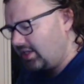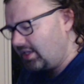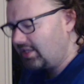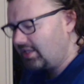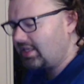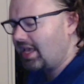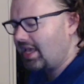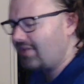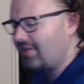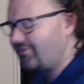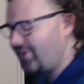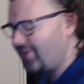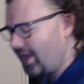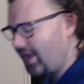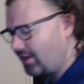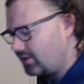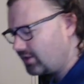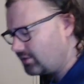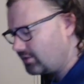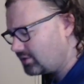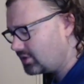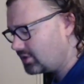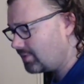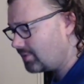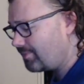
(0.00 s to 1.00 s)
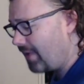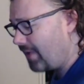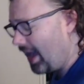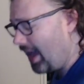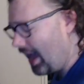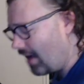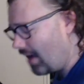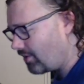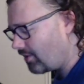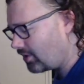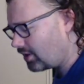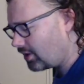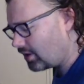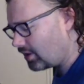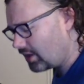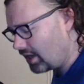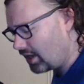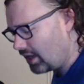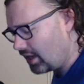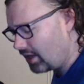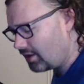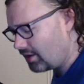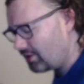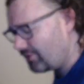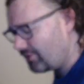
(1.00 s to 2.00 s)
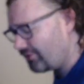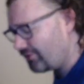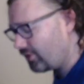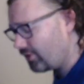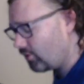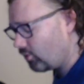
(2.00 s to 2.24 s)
that value to the power of